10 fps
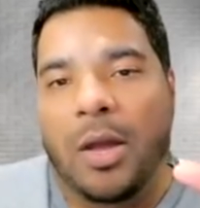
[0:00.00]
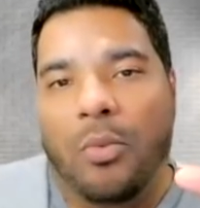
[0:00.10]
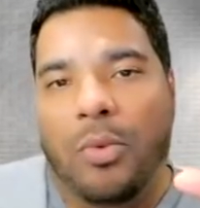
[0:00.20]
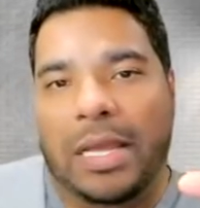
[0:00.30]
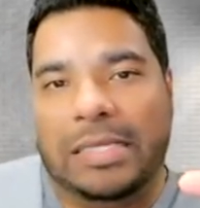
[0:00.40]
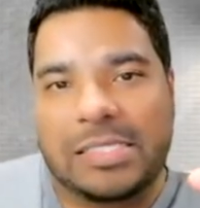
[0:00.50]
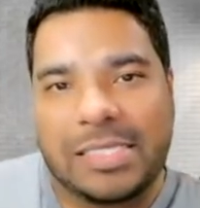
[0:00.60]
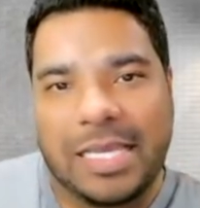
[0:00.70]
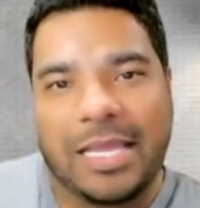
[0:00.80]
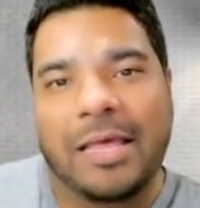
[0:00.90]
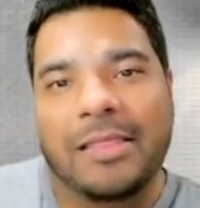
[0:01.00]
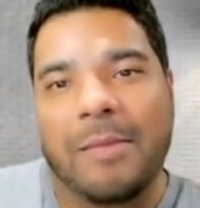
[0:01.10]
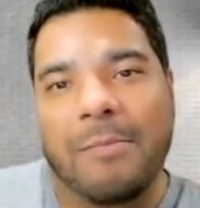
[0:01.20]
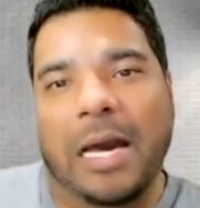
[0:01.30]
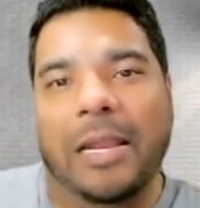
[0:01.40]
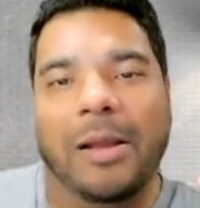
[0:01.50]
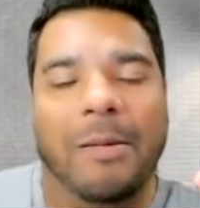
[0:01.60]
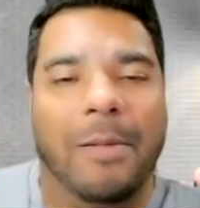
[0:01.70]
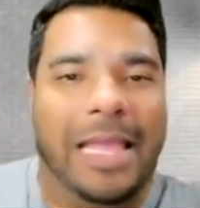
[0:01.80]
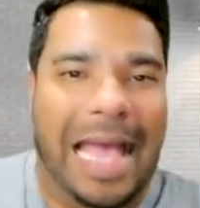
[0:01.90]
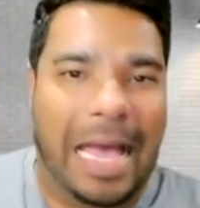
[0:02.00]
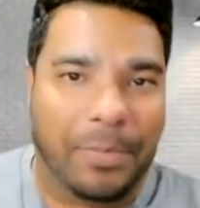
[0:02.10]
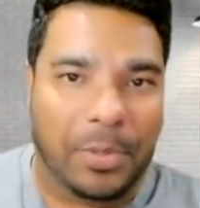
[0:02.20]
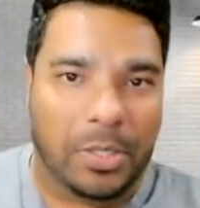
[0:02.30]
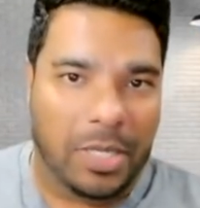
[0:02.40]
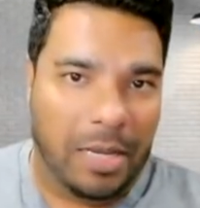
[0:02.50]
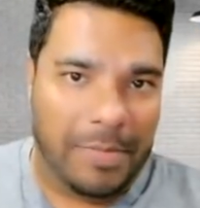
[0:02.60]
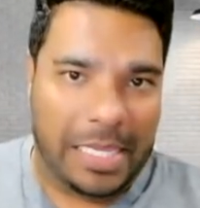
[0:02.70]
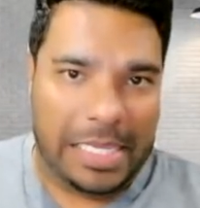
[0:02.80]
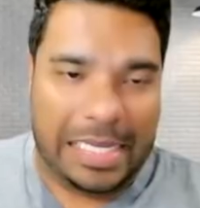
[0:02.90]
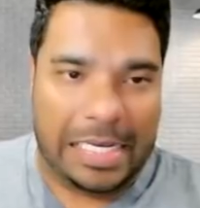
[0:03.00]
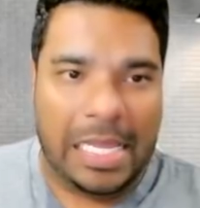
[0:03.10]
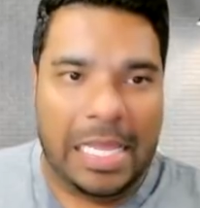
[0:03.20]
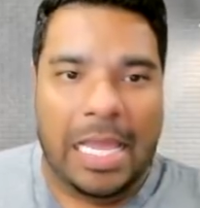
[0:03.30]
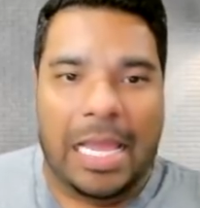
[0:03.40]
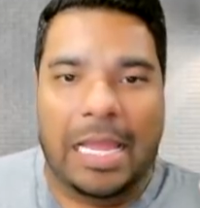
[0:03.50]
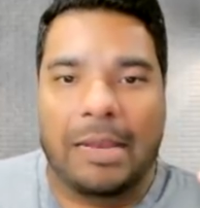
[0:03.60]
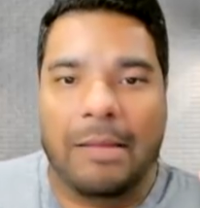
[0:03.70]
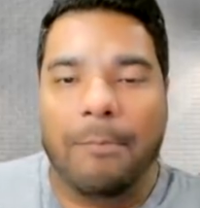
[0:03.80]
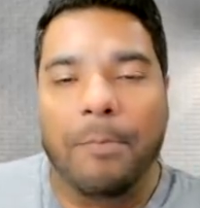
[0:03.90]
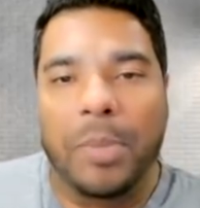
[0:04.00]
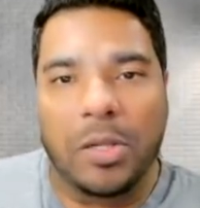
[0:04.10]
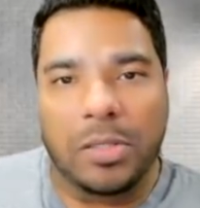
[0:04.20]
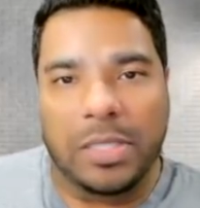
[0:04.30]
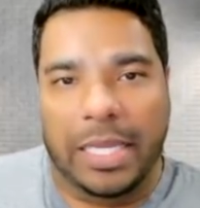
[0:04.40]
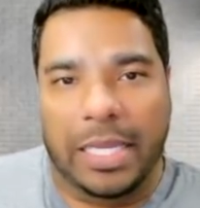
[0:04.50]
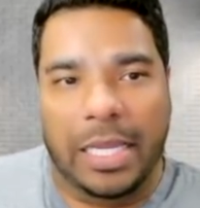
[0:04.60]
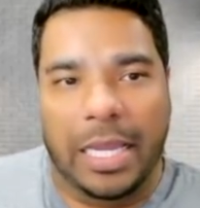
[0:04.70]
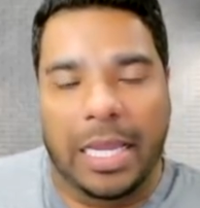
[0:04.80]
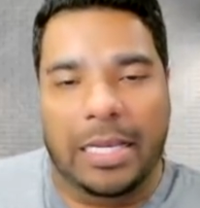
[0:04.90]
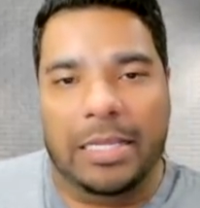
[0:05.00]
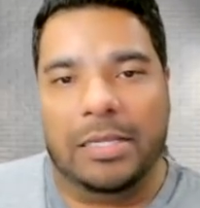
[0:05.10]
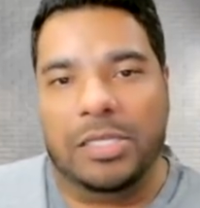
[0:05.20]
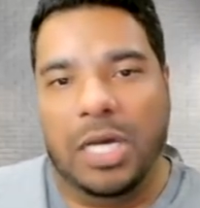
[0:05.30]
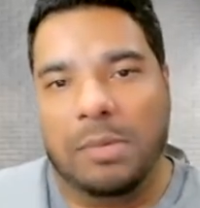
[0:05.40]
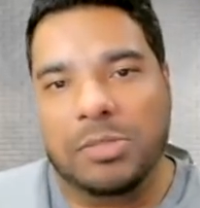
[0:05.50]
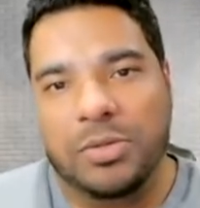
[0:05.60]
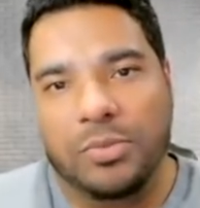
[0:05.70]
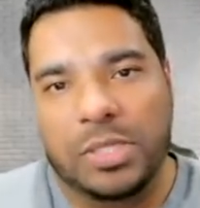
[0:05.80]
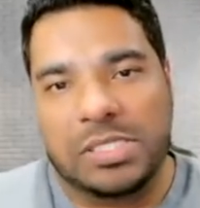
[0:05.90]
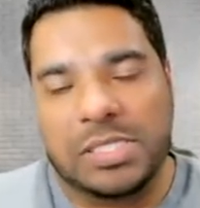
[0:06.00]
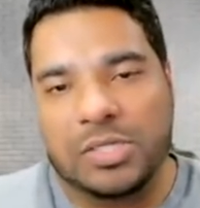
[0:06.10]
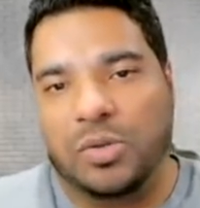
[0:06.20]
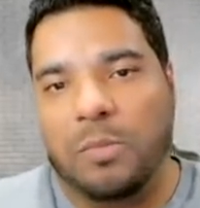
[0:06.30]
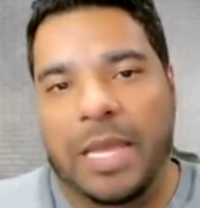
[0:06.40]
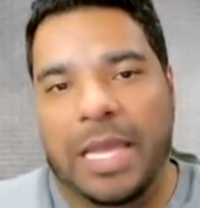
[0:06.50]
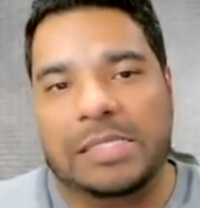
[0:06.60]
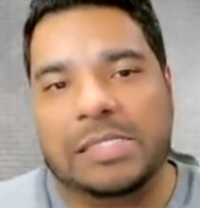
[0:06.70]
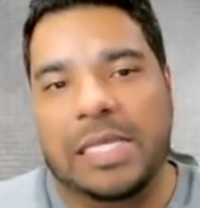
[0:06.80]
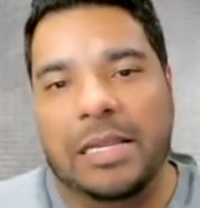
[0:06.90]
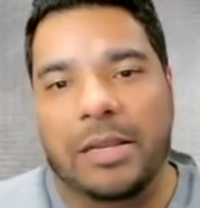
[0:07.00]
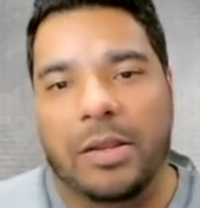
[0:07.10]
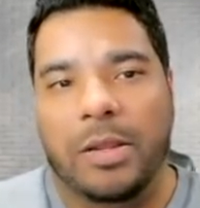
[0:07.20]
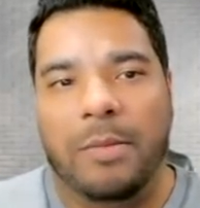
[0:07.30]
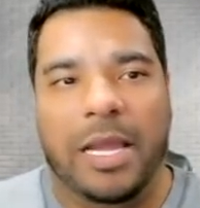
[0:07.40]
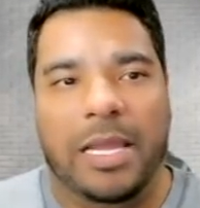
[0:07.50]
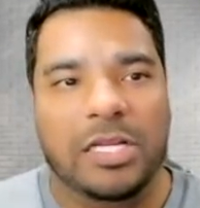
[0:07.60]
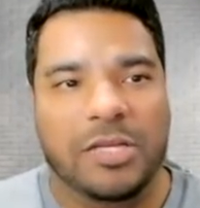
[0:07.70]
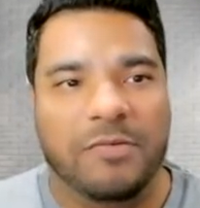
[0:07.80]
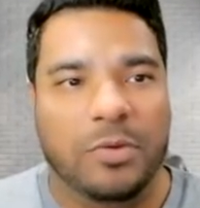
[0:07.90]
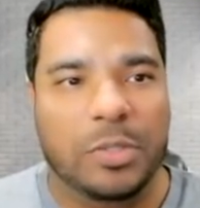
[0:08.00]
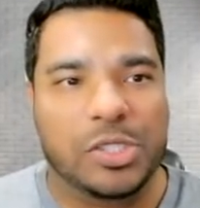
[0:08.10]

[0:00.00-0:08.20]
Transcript: when I see the amount of capital coming in and the building and the adoption with central banks, and then in my interview with